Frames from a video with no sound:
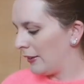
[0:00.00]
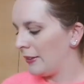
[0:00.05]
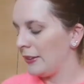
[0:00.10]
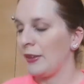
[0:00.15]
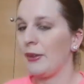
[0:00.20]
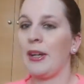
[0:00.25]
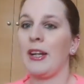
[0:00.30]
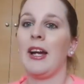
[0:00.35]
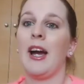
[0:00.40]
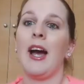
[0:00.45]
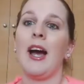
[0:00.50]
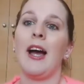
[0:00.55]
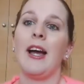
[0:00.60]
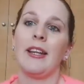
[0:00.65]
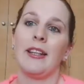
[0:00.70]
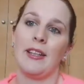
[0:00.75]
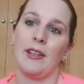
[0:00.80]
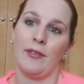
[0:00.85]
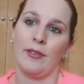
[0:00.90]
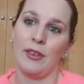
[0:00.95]
so I
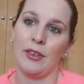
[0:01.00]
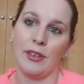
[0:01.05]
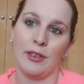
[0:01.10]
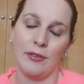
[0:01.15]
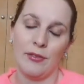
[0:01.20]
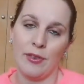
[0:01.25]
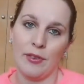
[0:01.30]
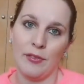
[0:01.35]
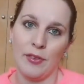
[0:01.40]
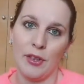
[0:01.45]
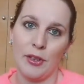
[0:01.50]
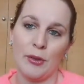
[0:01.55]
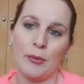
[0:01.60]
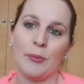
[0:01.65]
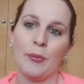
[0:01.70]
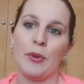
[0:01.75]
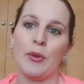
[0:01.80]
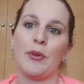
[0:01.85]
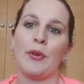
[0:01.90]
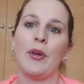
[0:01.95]
can't give a good review,
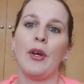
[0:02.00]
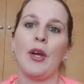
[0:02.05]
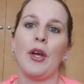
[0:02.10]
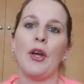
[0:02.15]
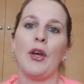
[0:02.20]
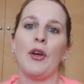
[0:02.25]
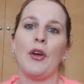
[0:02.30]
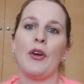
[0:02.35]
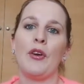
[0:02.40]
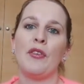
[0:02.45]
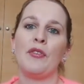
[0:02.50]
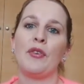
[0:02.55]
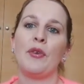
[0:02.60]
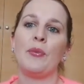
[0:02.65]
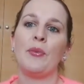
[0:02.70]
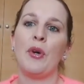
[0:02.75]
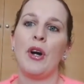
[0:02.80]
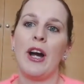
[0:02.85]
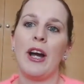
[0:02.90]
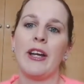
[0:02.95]
but
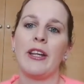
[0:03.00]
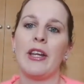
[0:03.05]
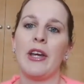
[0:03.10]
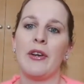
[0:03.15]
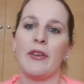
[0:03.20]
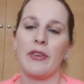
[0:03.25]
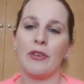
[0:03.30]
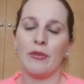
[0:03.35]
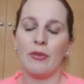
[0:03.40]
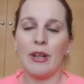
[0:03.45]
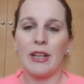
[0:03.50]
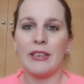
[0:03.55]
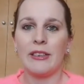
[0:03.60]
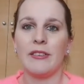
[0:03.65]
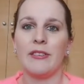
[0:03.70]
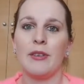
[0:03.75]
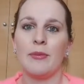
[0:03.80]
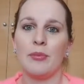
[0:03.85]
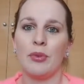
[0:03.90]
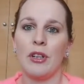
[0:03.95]
from what I know, the rest
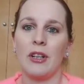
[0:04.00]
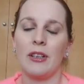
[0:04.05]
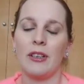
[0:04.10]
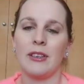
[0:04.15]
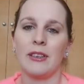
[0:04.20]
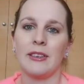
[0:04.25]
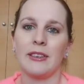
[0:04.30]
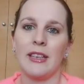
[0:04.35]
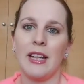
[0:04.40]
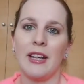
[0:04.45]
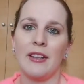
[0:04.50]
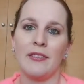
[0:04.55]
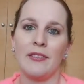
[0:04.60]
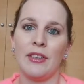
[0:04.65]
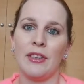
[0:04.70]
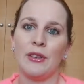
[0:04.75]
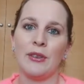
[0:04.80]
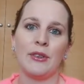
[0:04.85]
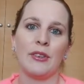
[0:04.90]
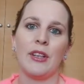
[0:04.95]
of the products that I've
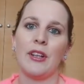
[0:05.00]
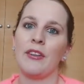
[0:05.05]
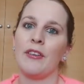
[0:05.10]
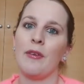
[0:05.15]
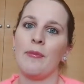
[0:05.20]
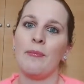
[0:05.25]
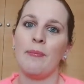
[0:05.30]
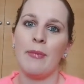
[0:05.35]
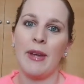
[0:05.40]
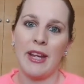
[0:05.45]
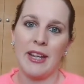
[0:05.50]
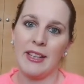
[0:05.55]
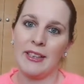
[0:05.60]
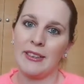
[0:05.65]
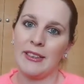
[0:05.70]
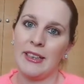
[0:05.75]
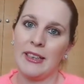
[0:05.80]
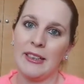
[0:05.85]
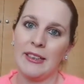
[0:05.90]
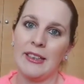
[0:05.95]
used are
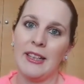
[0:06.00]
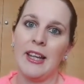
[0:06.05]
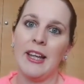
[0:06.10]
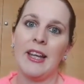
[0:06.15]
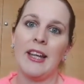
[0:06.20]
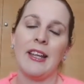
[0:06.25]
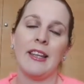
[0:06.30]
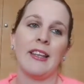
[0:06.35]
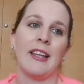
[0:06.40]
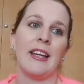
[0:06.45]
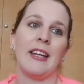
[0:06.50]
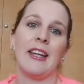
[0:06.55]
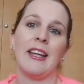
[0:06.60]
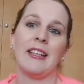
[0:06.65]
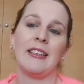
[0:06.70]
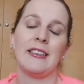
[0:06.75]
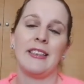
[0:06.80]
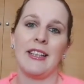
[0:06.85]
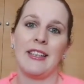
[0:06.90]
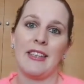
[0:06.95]
amazing. Like I
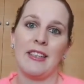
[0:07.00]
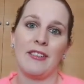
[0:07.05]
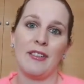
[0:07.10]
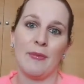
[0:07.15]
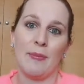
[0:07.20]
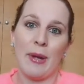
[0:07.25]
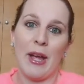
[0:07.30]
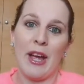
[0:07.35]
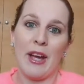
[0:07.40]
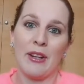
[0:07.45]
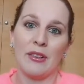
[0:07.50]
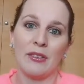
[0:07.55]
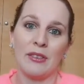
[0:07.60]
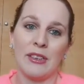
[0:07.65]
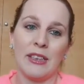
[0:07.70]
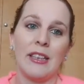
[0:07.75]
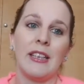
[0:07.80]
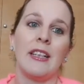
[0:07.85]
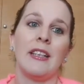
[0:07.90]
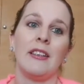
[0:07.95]
said, they're a pound
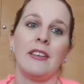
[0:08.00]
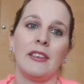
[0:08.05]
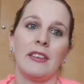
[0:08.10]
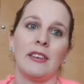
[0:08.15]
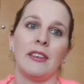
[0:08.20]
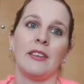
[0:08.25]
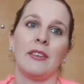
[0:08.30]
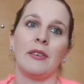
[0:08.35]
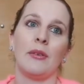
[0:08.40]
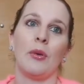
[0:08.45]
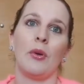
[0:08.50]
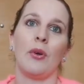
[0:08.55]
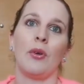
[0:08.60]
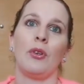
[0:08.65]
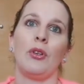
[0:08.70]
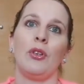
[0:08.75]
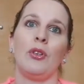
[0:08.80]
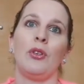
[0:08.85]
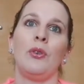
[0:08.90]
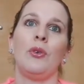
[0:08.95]
each, so
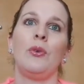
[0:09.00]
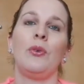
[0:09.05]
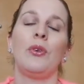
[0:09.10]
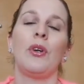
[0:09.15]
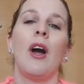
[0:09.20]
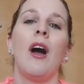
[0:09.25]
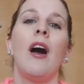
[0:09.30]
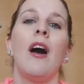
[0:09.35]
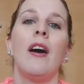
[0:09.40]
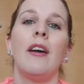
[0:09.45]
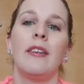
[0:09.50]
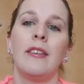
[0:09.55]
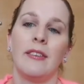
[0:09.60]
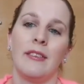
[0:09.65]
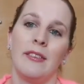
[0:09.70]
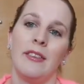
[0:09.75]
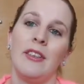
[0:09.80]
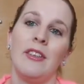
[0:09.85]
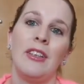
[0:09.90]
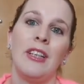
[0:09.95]
you can't,
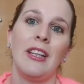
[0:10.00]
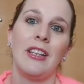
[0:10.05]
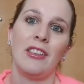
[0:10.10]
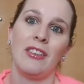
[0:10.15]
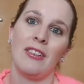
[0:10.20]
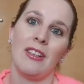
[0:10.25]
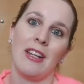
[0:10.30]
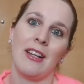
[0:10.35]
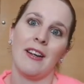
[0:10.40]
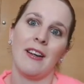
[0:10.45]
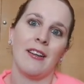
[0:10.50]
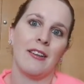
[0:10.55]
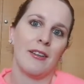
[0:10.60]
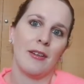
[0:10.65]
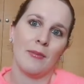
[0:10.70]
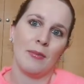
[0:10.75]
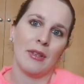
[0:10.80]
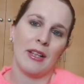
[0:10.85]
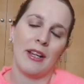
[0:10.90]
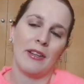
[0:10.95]
you literally can't
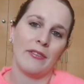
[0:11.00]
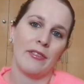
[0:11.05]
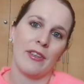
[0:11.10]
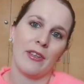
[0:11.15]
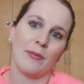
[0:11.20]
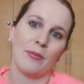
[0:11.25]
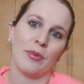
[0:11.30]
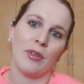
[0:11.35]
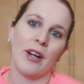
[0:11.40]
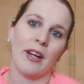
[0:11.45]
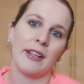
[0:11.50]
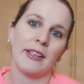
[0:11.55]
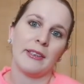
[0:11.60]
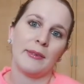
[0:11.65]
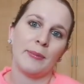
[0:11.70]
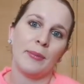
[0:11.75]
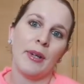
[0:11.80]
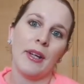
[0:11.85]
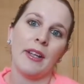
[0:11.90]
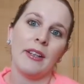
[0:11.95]
complain for the price,
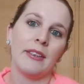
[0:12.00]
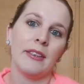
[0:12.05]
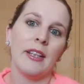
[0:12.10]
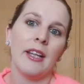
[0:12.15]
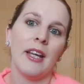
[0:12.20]
but